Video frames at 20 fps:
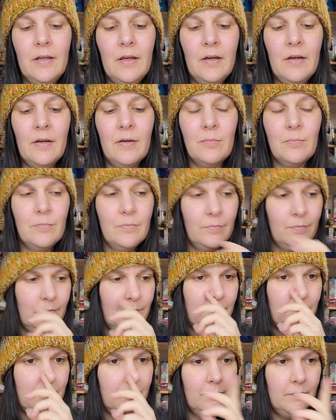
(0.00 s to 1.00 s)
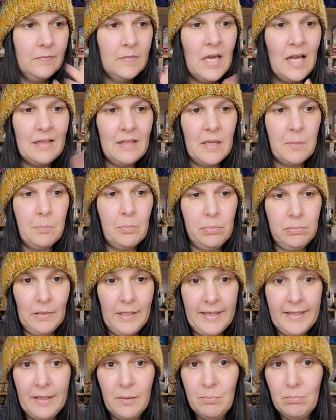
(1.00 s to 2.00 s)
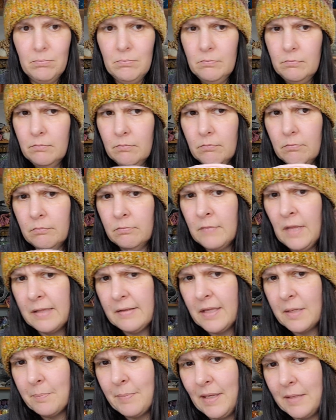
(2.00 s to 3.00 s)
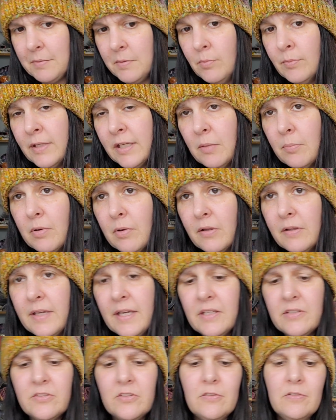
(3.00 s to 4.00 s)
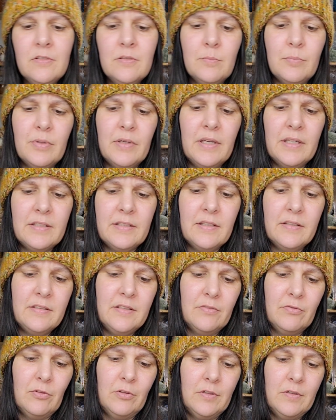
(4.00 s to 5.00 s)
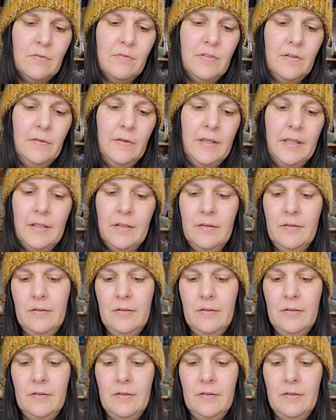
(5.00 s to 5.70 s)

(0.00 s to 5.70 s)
Um, not like blanket not like baby blanket polyester, but a different feeling.